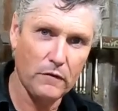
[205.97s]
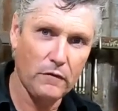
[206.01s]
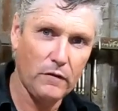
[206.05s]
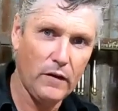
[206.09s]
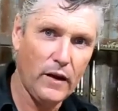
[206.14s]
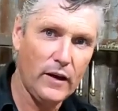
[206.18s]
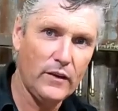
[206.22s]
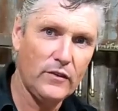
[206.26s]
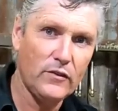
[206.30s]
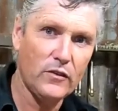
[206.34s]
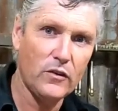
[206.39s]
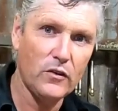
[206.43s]

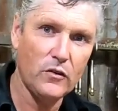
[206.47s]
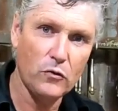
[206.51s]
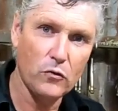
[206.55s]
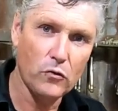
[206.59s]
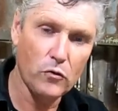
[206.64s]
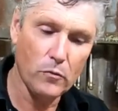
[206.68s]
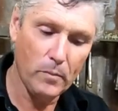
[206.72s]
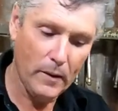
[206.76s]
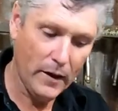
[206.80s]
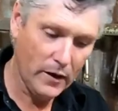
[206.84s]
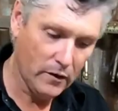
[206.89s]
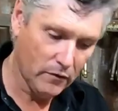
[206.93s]
face of the
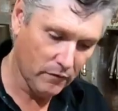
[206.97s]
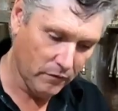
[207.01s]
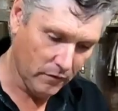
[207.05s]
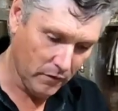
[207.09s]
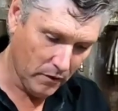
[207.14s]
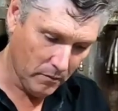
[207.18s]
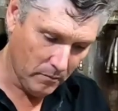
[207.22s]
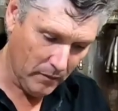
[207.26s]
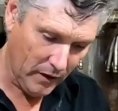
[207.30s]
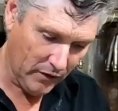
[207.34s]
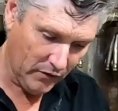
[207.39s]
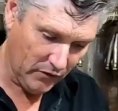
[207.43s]
door panel from
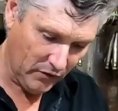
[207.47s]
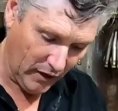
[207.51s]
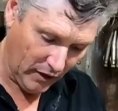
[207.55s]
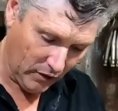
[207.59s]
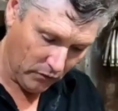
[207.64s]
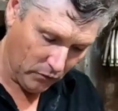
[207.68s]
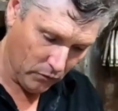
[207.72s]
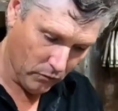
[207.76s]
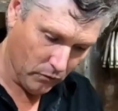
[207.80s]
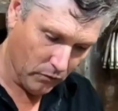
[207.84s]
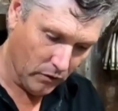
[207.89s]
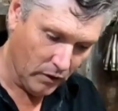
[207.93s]
the Mustang
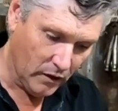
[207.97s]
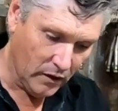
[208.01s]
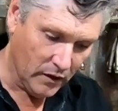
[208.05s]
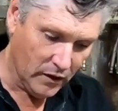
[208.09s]
door